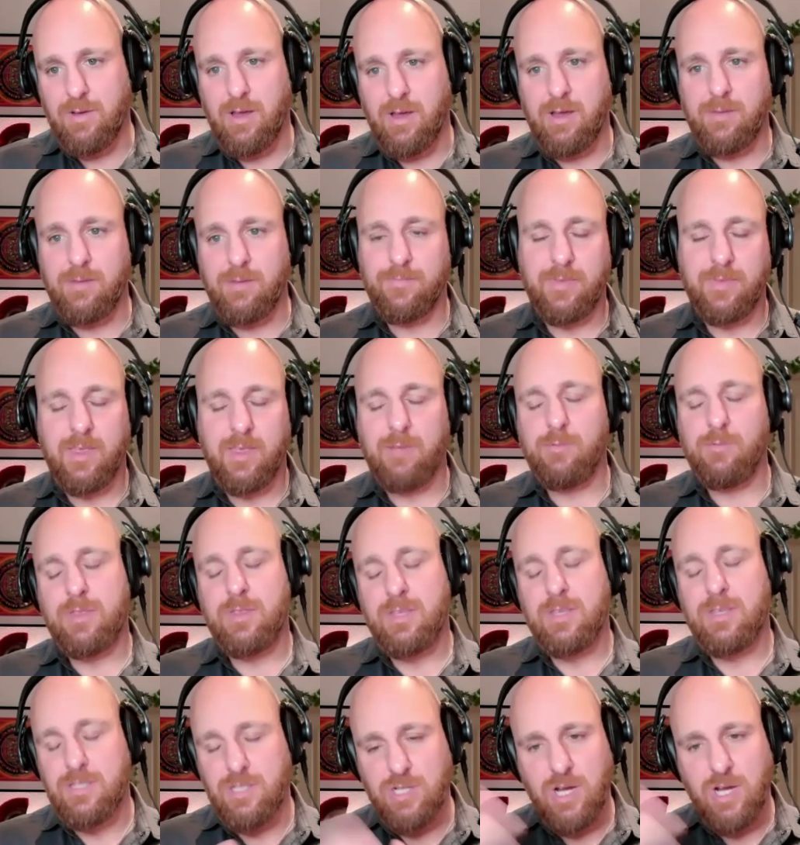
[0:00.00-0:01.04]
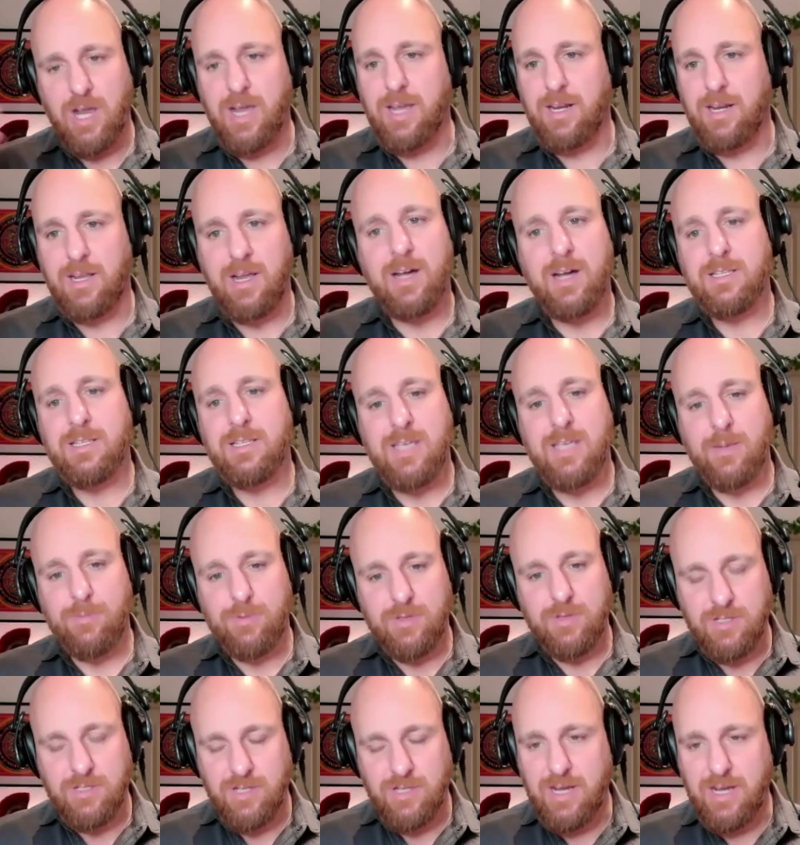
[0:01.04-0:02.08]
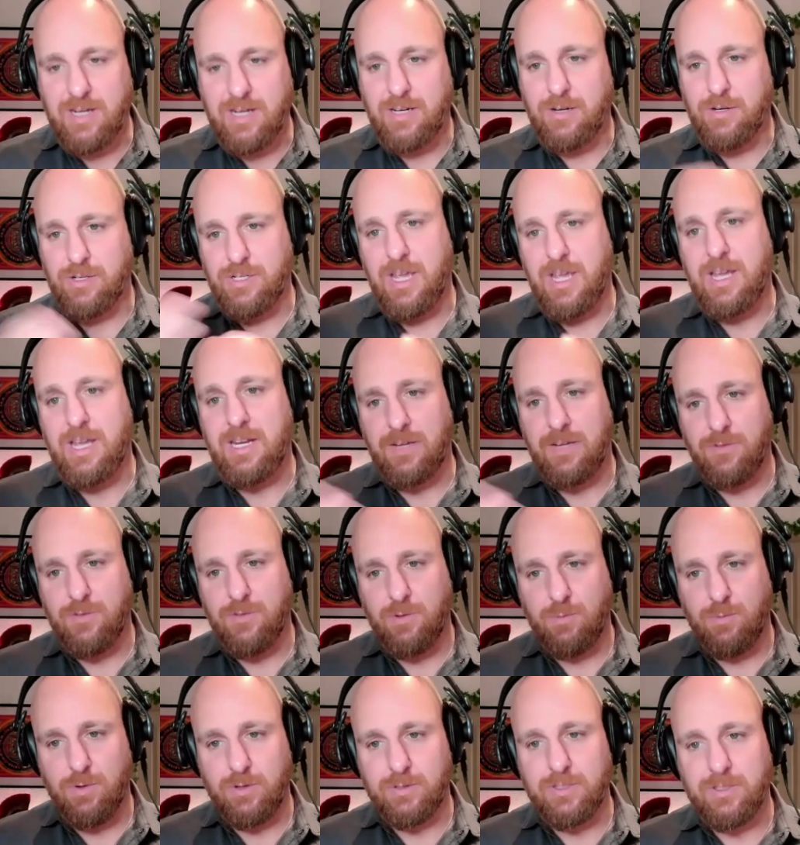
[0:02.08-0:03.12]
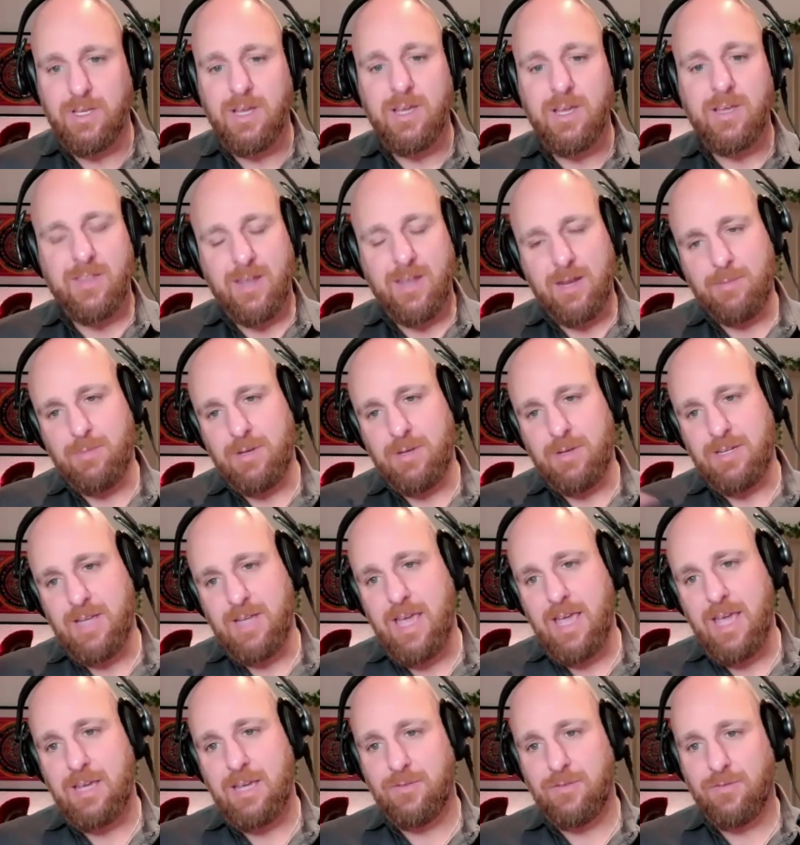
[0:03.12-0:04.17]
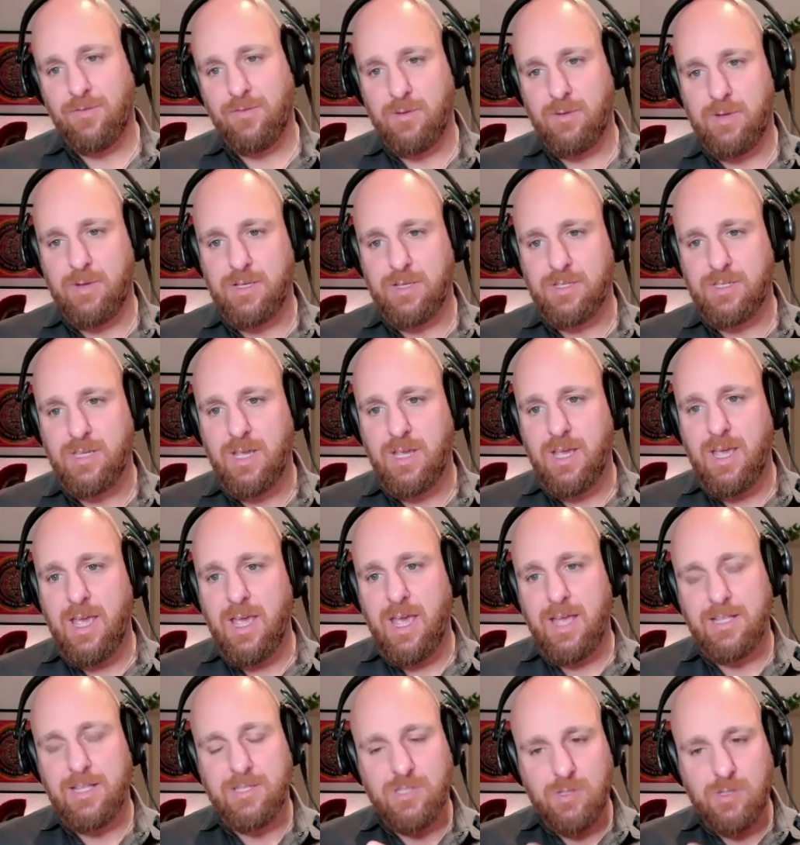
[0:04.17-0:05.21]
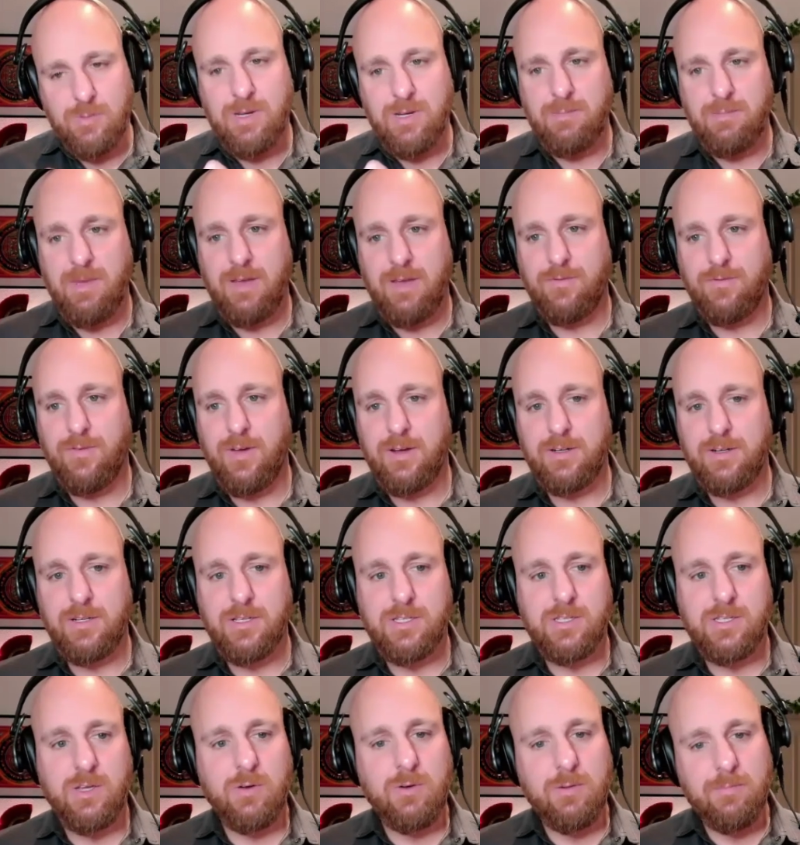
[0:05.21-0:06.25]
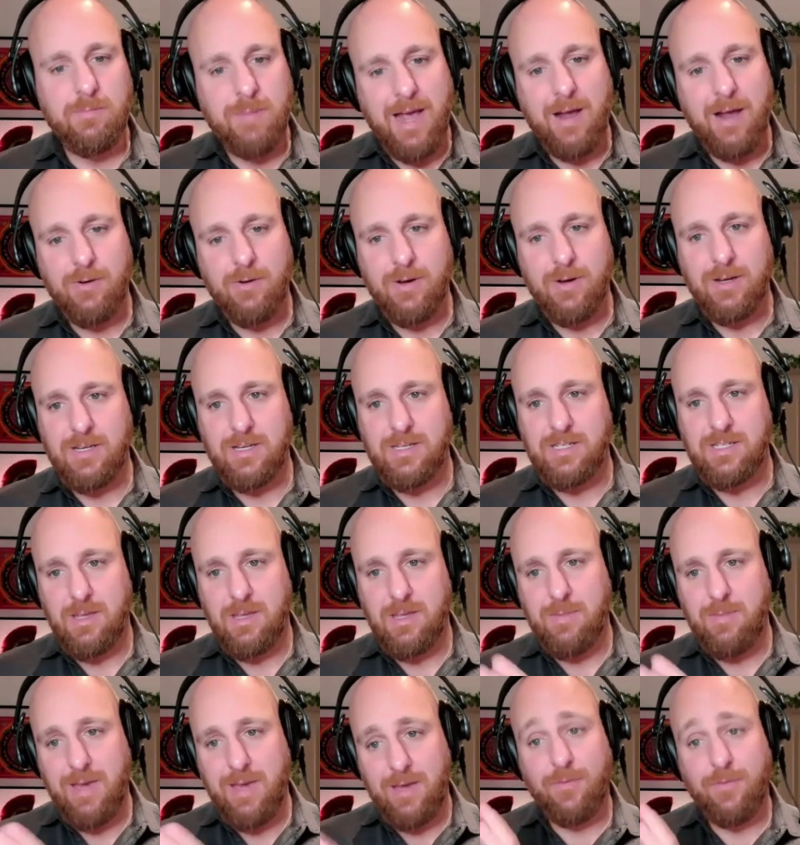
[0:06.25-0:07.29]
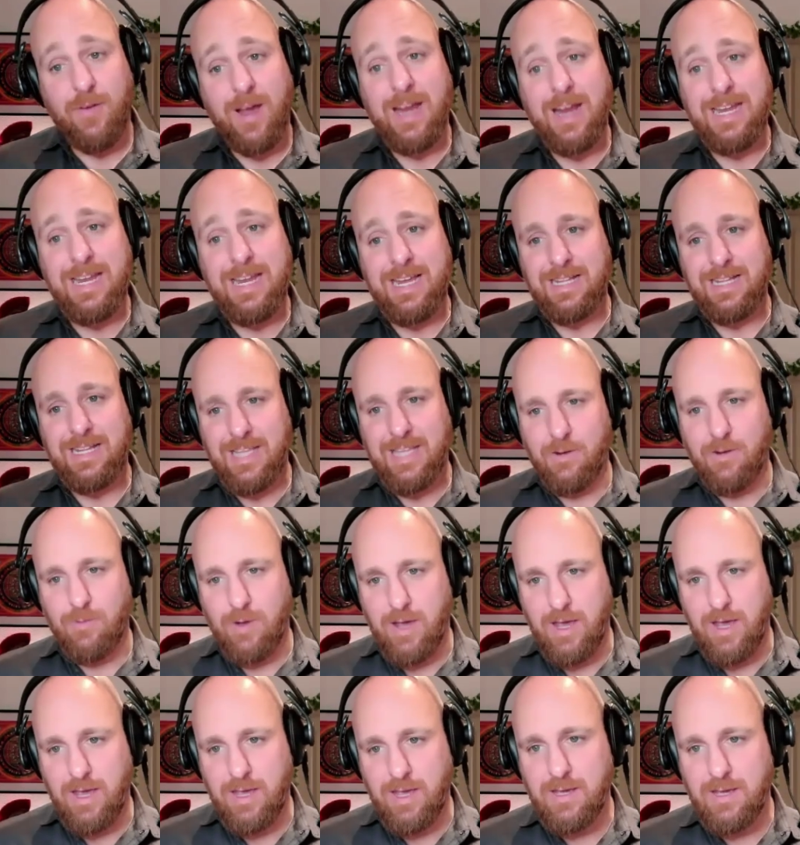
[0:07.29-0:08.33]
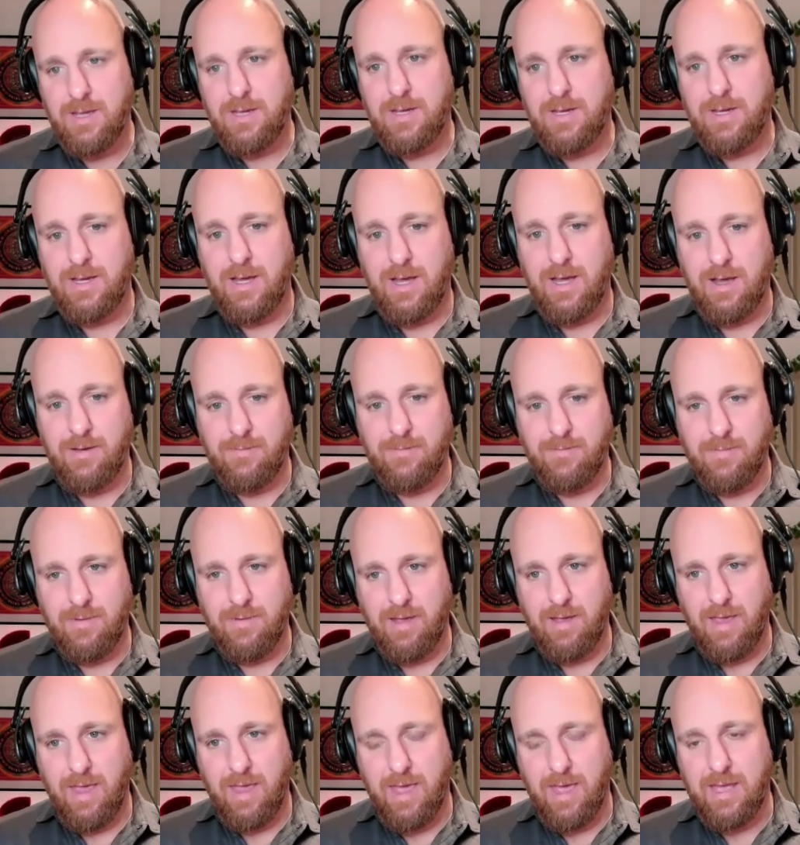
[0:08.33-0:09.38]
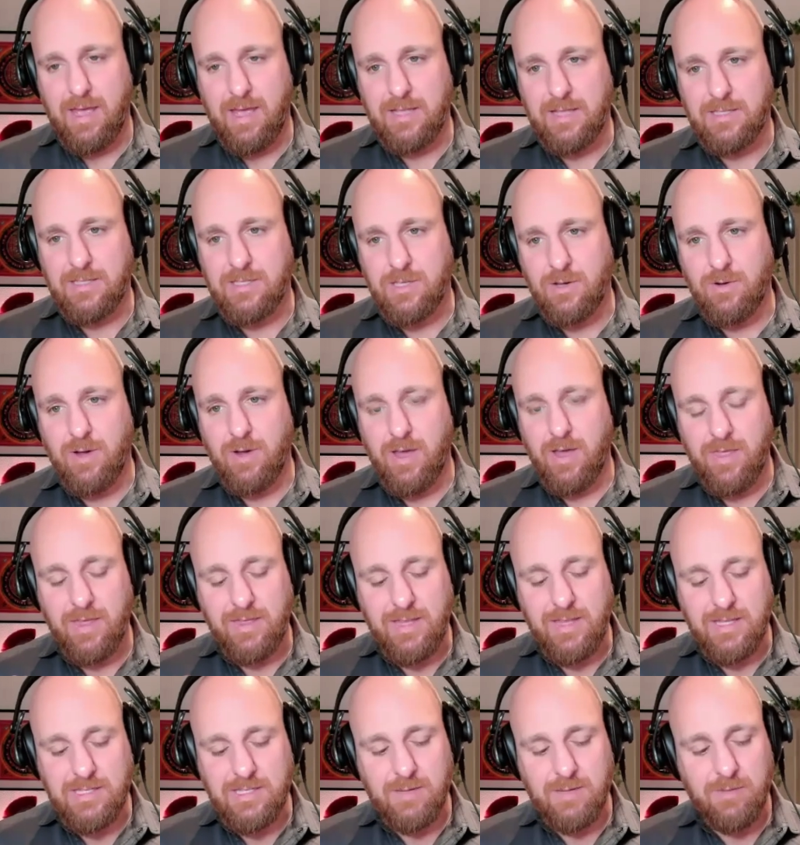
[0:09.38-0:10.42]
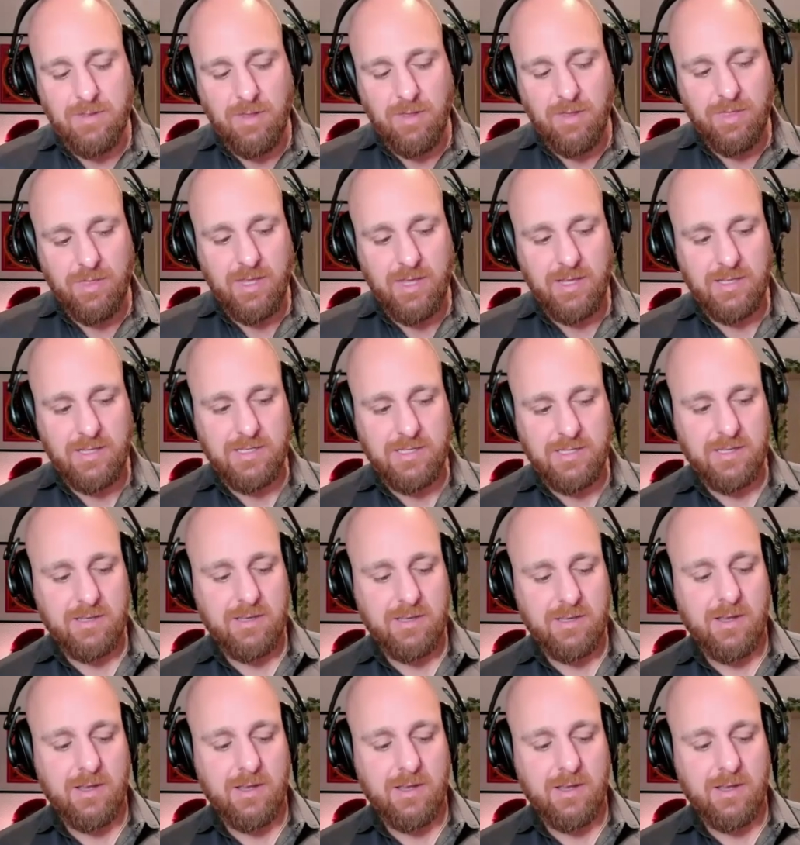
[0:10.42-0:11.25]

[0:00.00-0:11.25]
concepts, with this giant understanding of the world that had been taken from us. And so many men found it so empowering to see a man fighting in that way. And so I think that's some of the things